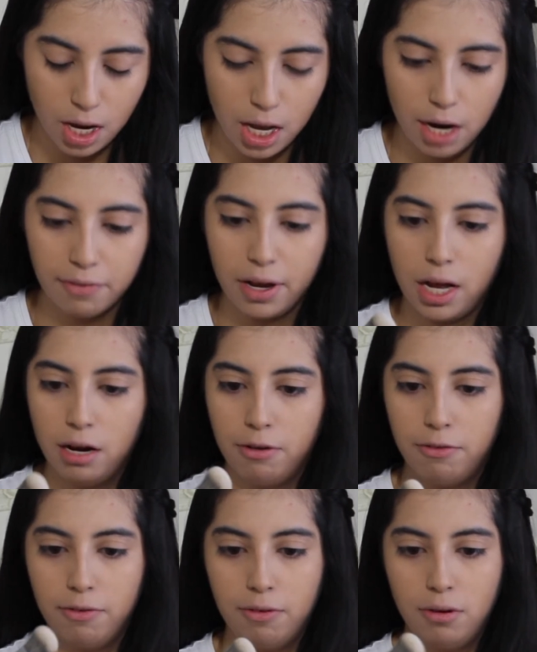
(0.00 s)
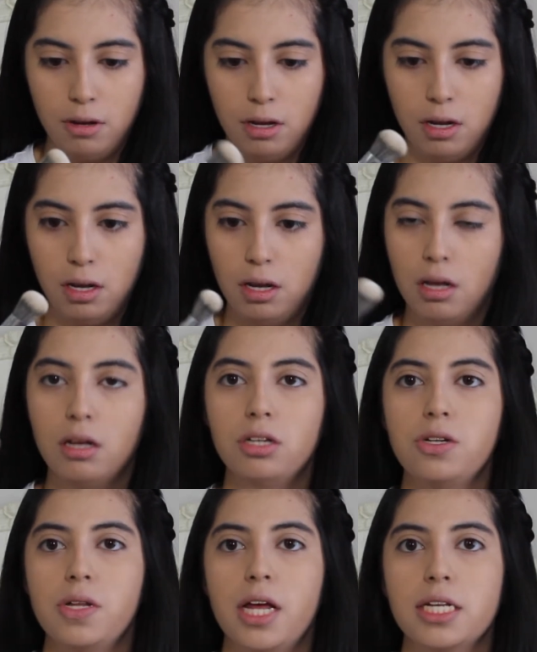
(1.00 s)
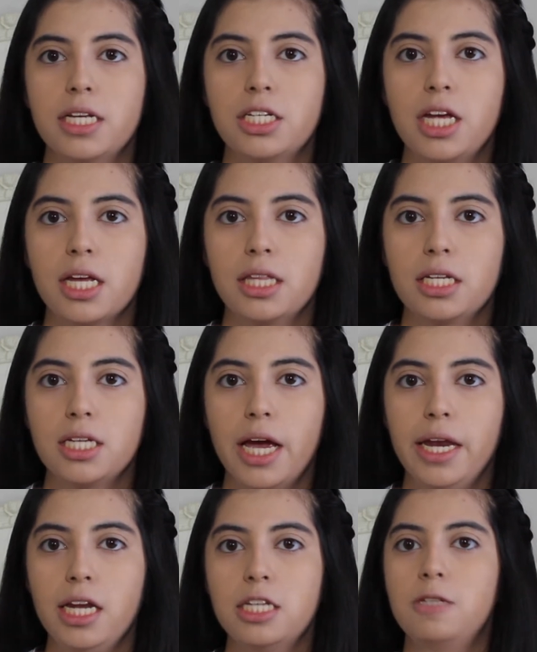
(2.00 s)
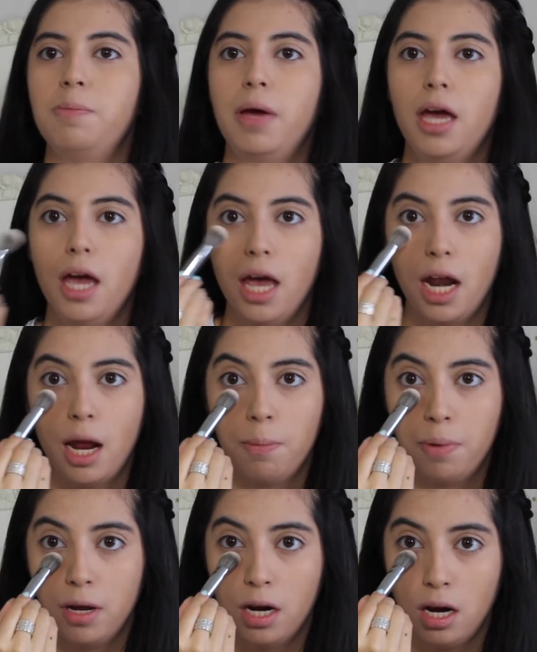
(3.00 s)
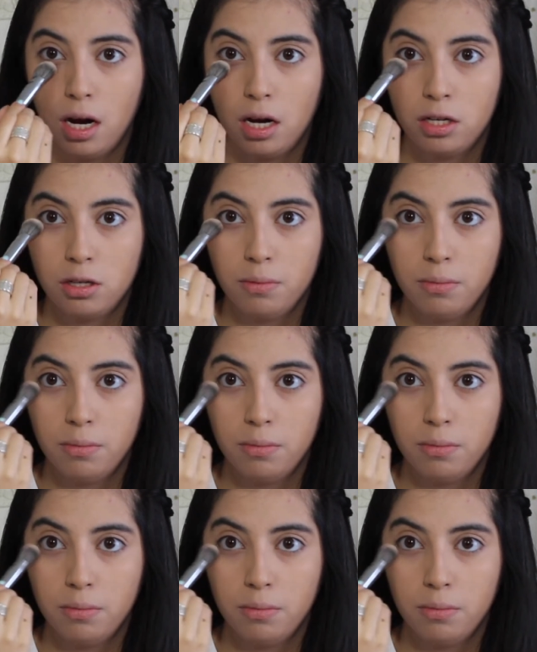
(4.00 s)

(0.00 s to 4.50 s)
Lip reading: and I kind of do this. I take the tiniest bit and I put it under